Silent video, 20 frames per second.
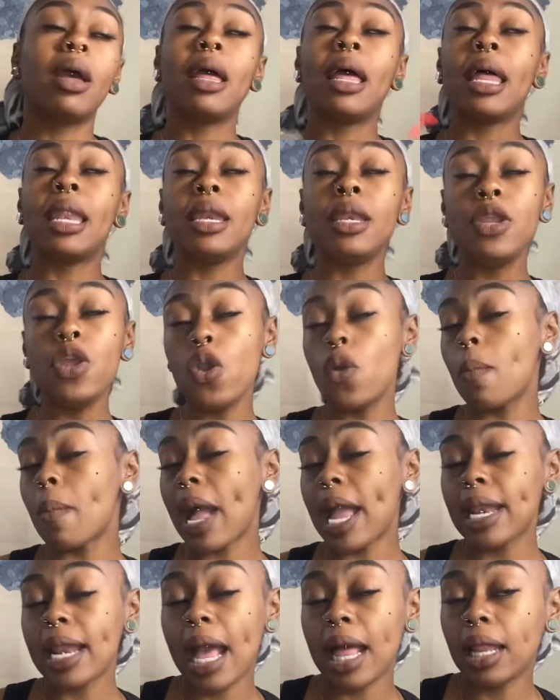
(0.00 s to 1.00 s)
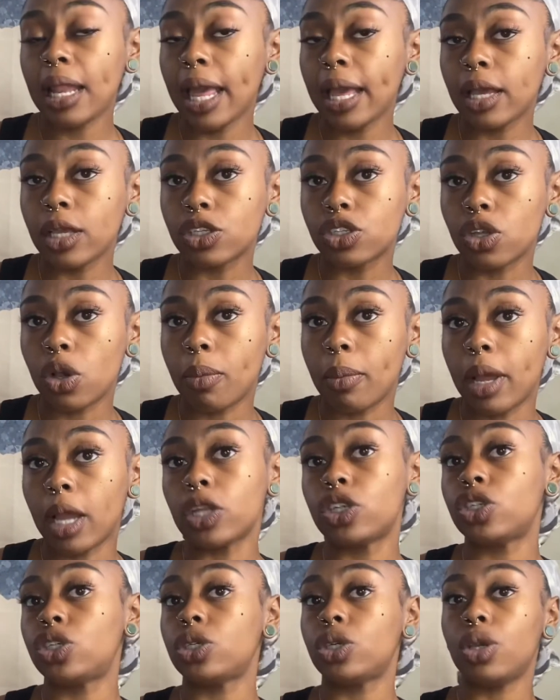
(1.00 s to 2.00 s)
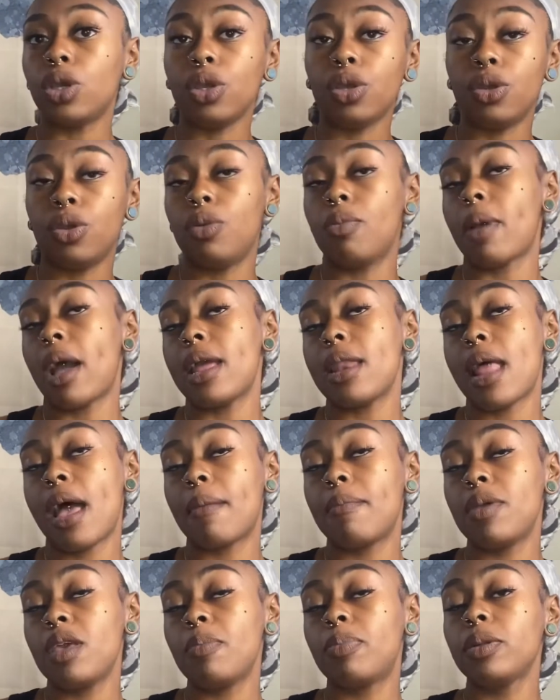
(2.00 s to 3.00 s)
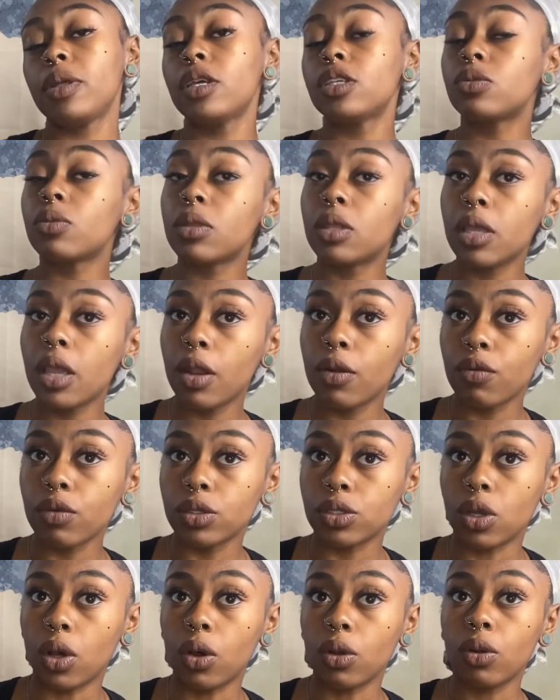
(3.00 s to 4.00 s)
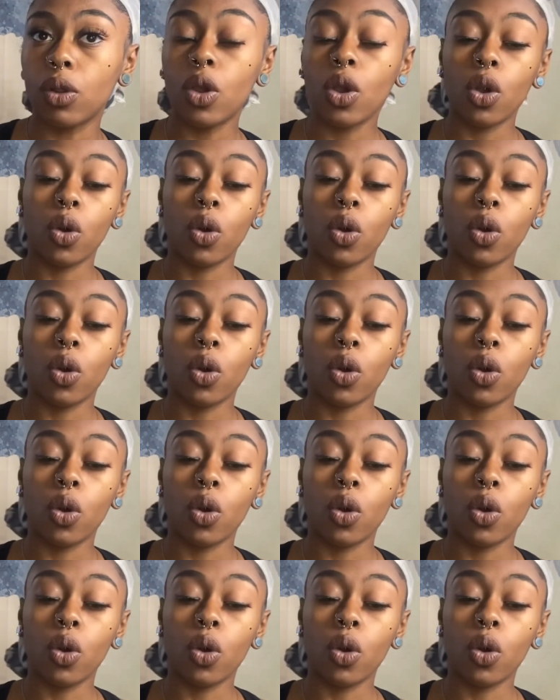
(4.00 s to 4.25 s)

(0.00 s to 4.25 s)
You might not like it so much. You might not be pleased with the end result,